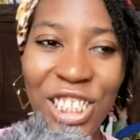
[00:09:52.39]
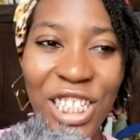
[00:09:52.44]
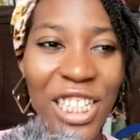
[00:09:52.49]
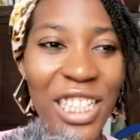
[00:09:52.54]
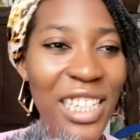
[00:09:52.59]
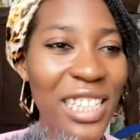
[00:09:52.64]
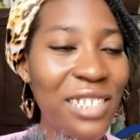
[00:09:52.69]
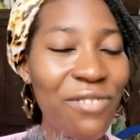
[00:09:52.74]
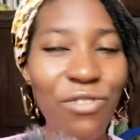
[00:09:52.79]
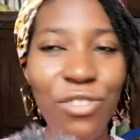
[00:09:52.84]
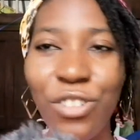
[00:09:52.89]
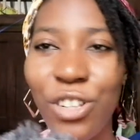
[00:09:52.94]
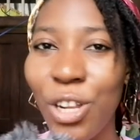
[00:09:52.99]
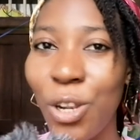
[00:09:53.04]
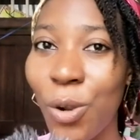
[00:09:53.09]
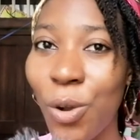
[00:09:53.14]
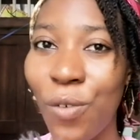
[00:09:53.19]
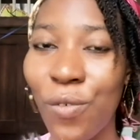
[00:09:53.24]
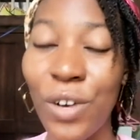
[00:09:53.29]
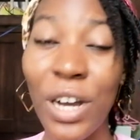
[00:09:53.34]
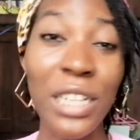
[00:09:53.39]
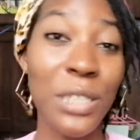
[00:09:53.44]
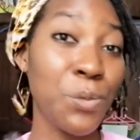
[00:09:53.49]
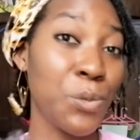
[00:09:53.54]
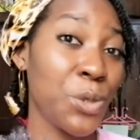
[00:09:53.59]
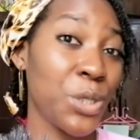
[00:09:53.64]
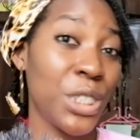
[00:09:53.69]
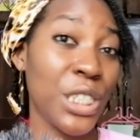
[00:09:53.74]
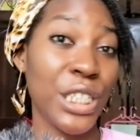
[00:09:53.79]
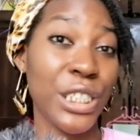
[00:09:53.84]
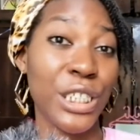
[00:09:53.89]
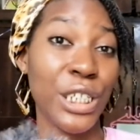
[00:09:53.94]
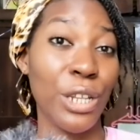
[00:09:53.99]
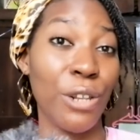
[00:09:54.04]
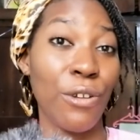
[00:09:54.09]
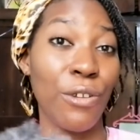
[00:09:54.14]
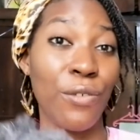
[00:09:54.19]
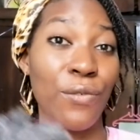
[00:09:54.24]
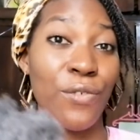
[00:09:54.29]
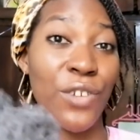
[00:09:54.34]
he didn't really love her as much as he loved